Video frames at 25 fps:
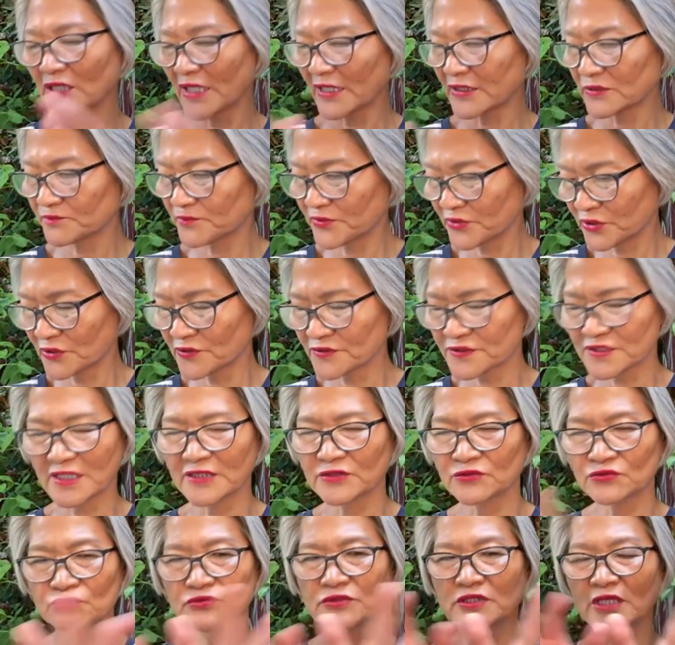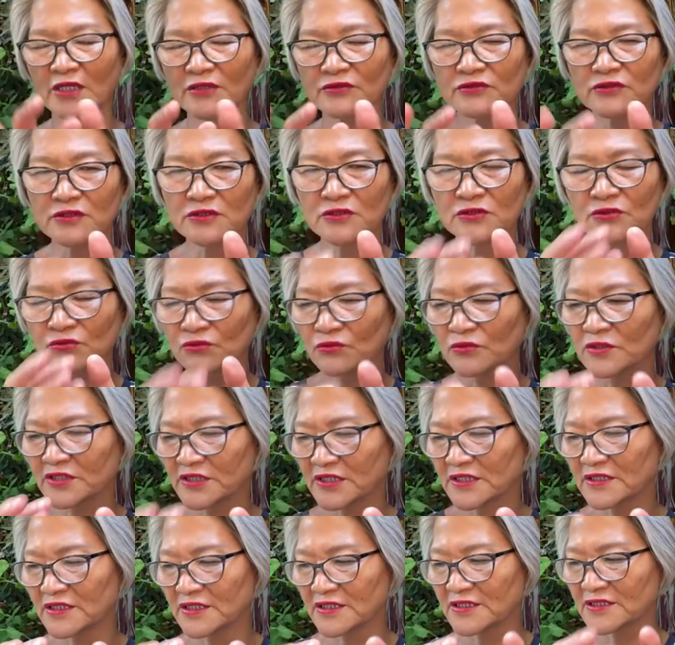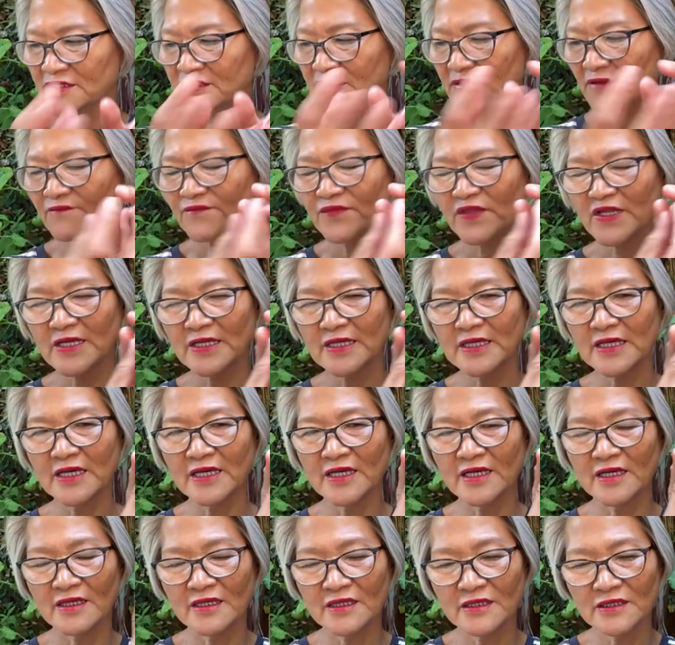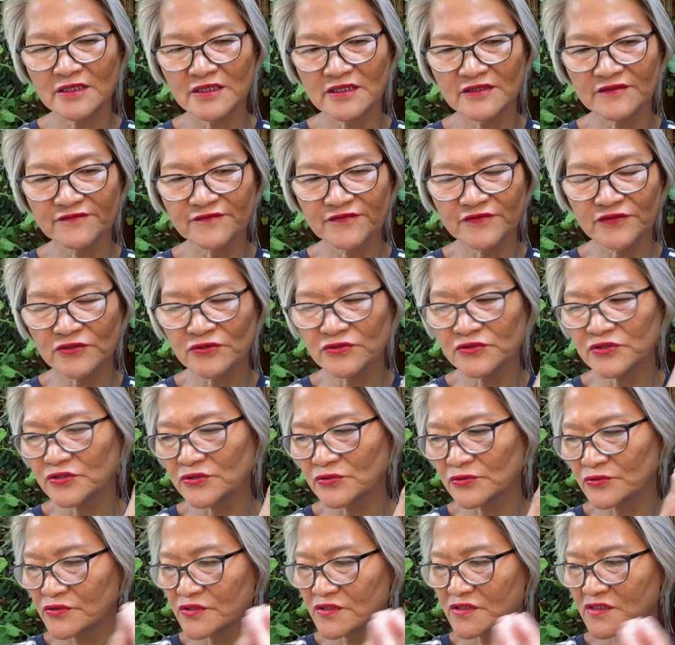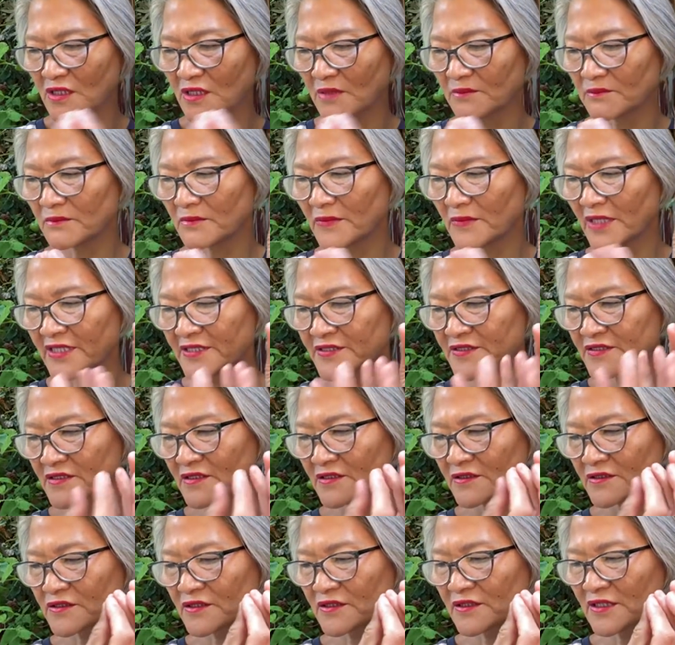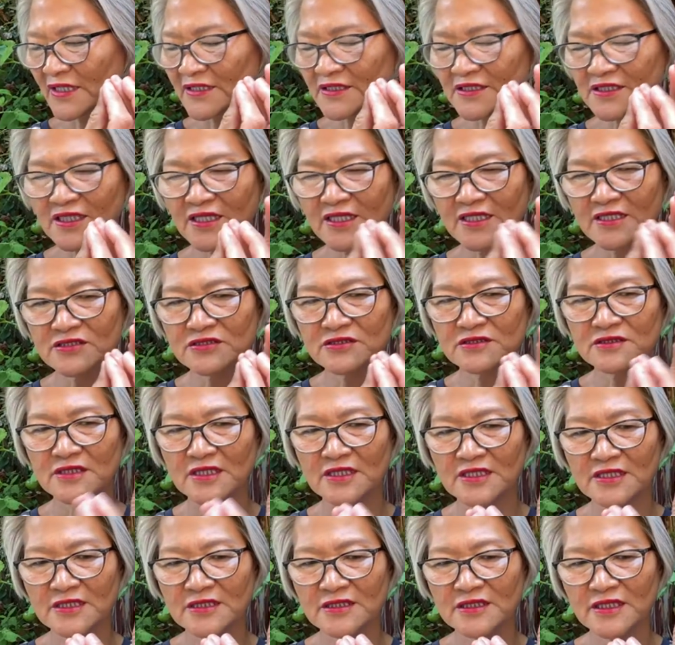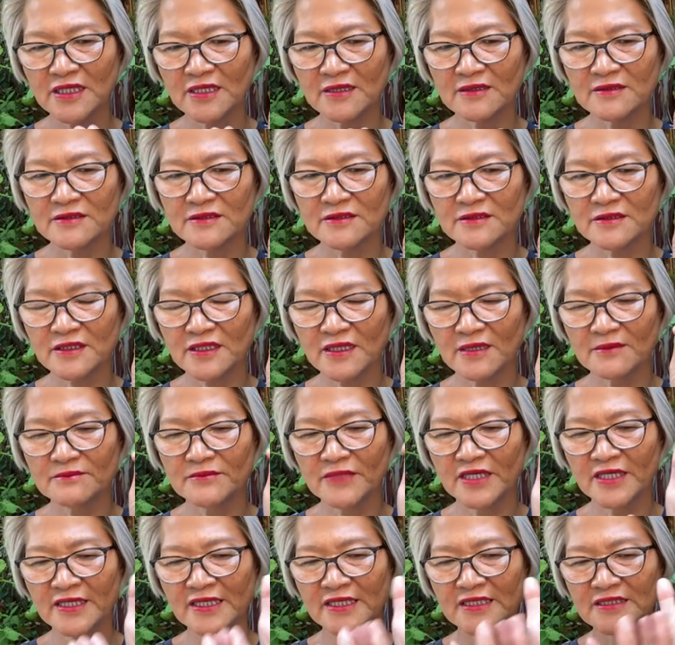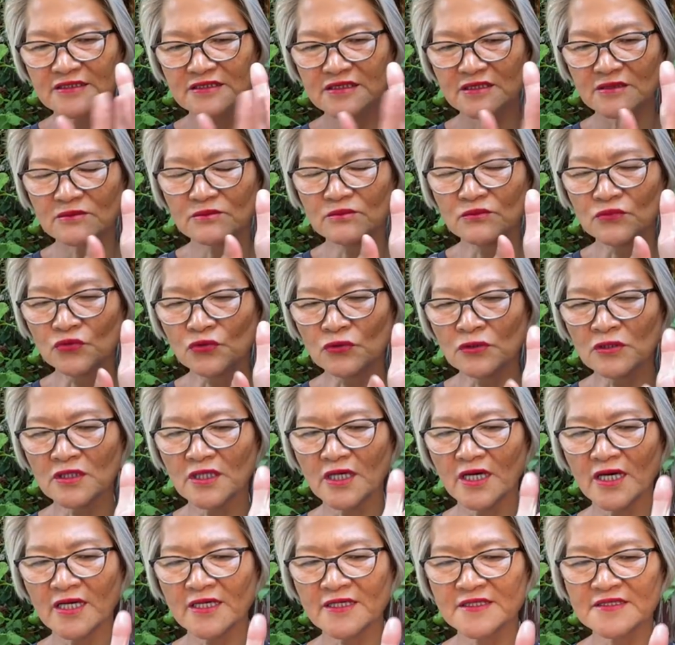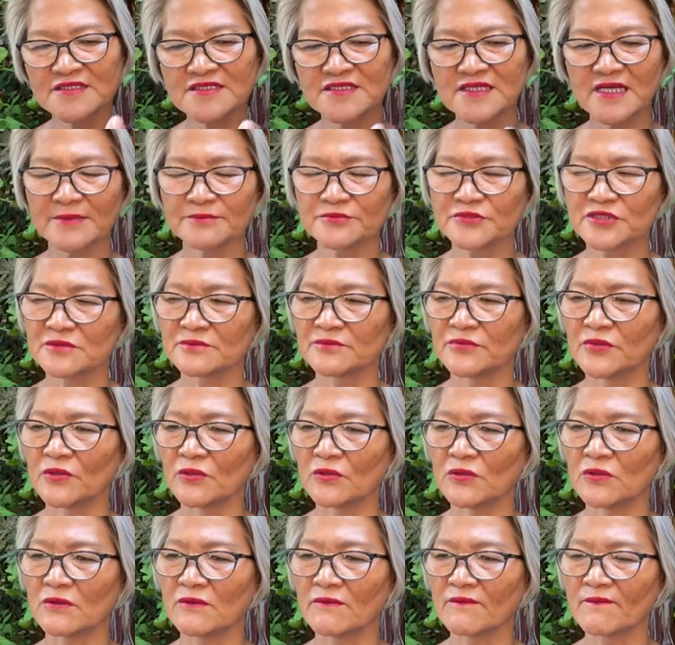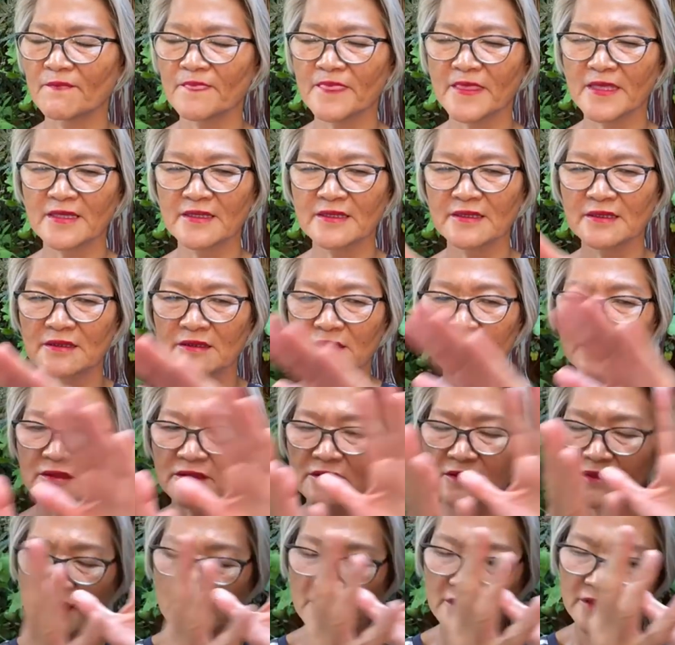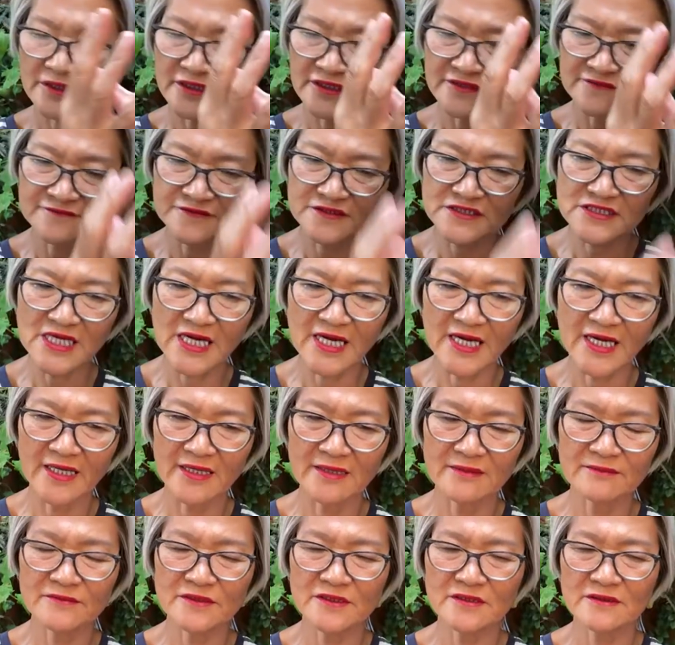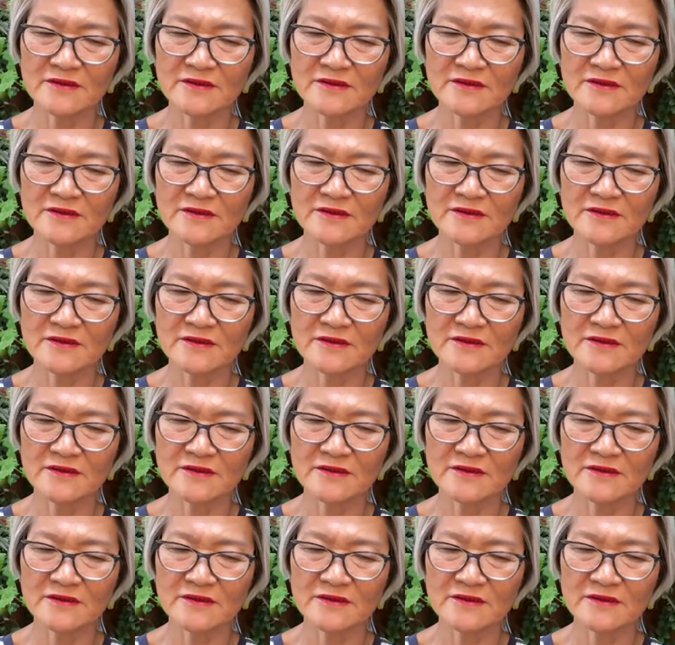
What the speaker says: because I do not know what it is, if you use some method that can make it more acceptable, give time